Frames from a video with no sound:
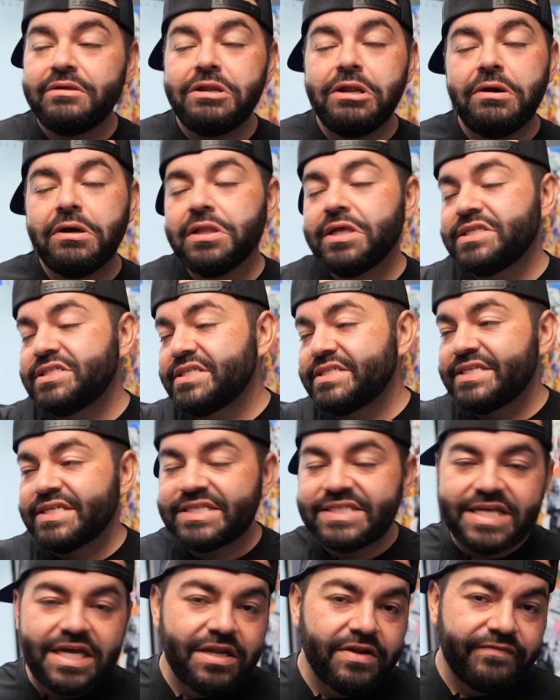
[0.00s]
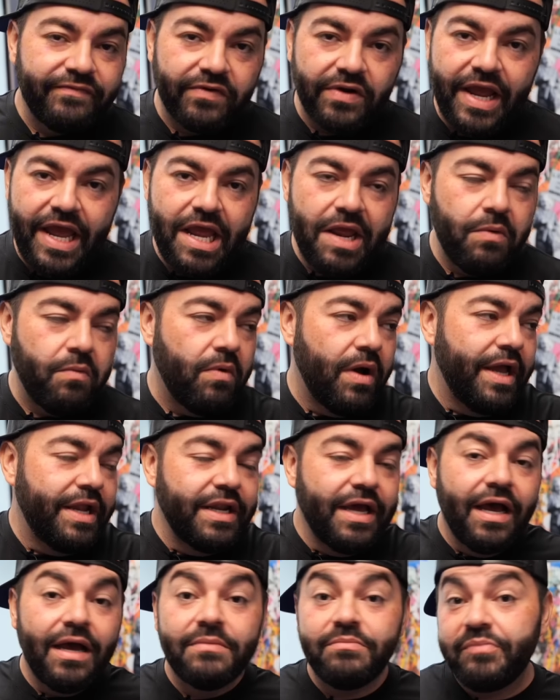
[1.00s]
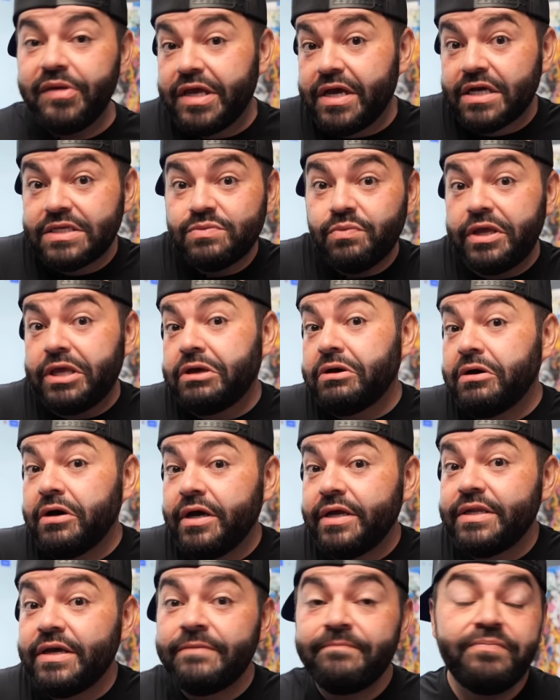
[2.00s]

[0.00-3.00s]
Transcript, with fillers: you know what, let's just extend it for 8. Why not? Because we could.